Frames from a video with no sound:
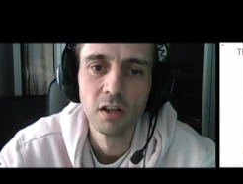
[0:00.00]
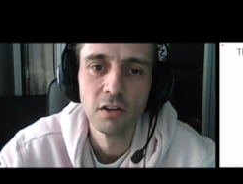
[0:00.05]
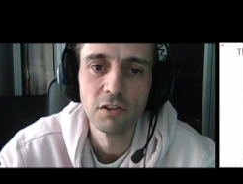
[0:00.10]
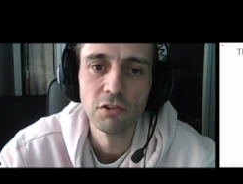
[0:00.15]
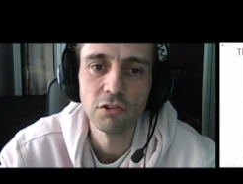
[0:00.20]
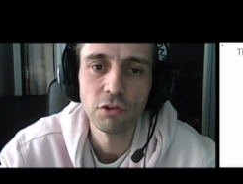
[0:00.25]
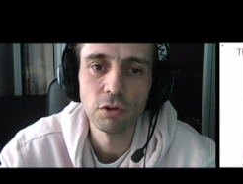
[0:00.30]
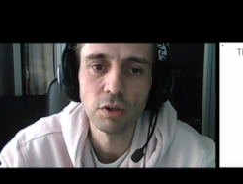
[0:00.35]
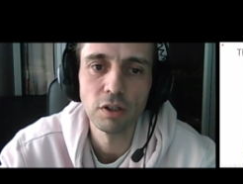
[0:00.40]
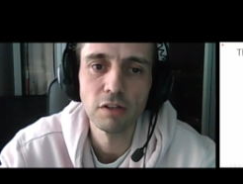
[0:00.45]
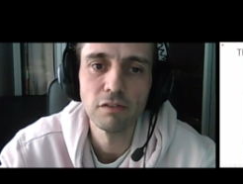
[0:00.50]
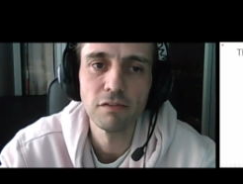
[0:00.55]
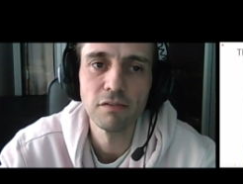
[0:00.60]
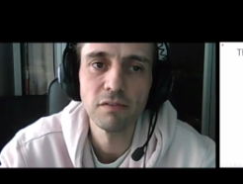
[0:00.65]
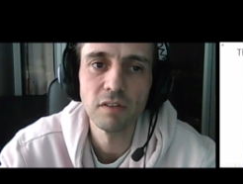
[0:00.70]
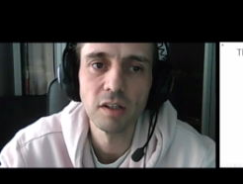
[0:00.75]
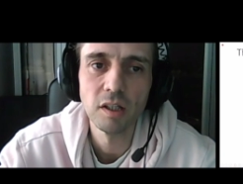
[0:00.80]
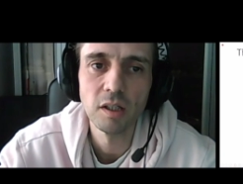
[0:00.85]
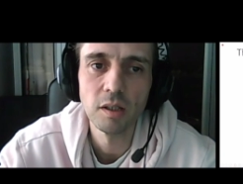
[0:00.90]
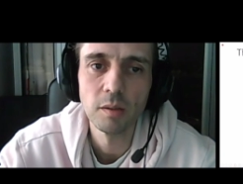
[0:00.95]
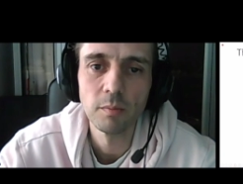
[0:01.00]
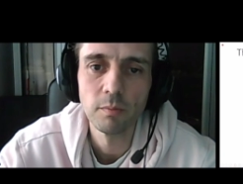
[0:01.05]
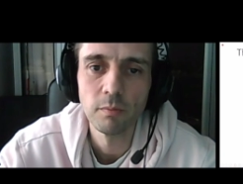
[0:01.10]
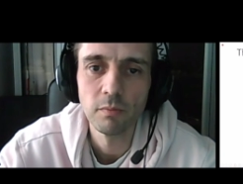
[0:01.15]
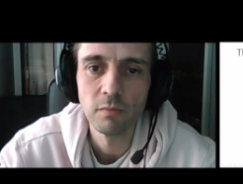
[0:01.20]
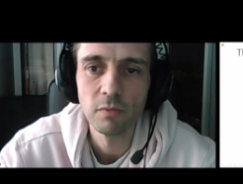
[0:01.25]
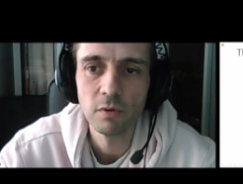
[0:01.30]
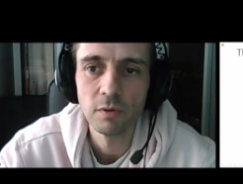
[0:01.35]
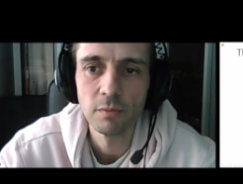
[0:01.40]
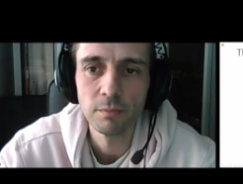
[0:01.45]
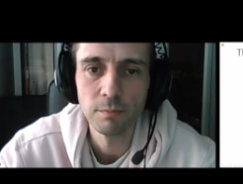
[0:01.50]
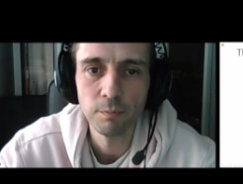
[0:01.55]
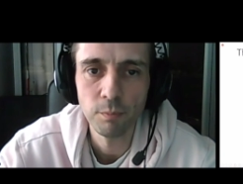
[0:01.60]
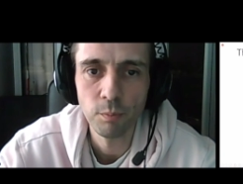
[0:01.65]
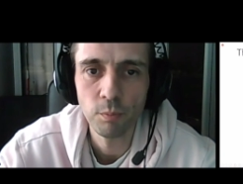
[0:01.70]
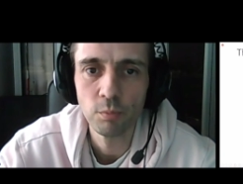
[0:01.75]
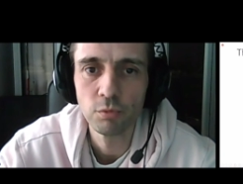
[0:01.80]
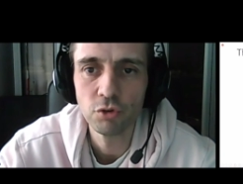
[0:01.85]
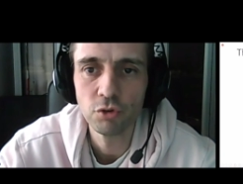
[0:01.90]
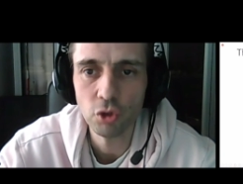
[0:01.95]
So if we
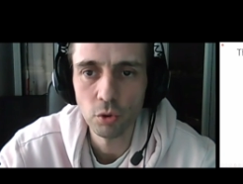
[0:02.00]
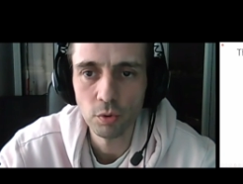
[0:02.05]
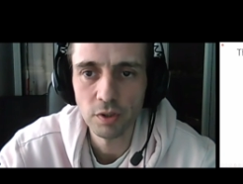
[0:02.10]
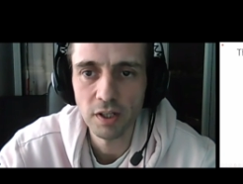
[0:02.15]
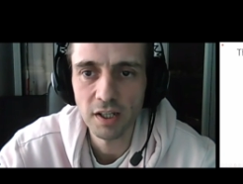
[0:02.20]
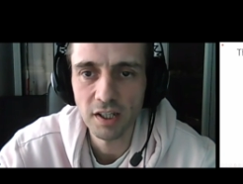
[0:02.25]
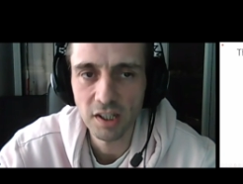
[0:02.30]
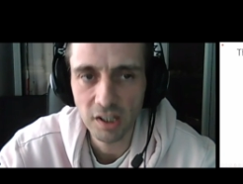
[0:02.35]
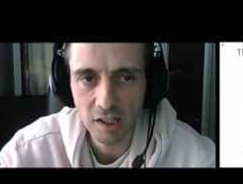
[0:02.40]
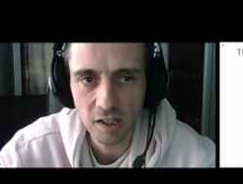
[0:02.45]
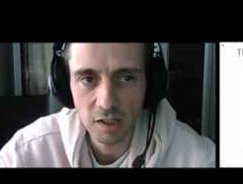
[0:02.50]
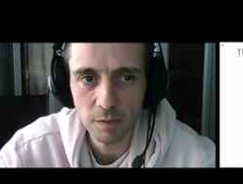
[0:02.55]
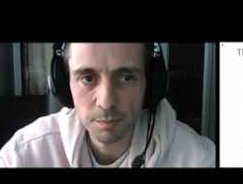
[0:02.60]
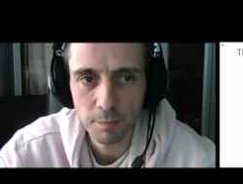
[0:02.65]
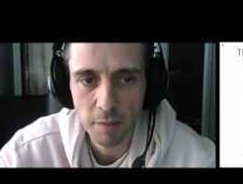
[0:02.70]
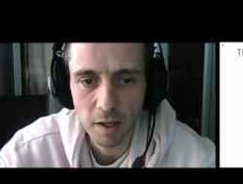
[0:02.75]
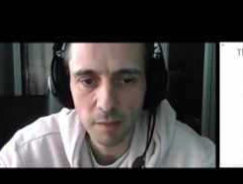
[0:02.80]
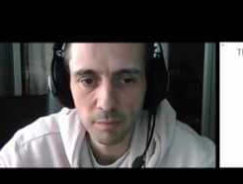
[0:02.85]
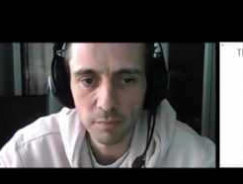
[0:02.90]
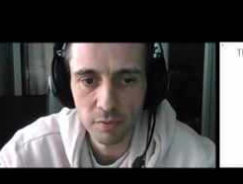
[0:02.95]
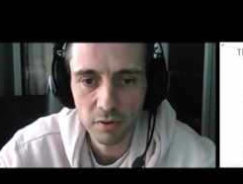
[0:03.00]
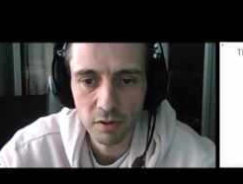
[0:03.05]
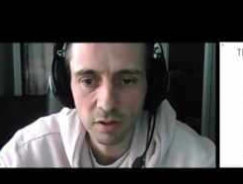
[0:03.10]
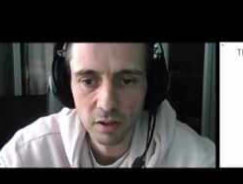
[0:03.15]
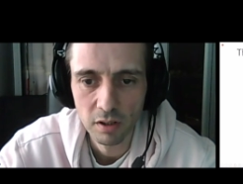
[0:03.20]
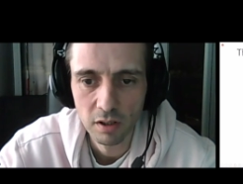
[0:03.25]
show the heat map,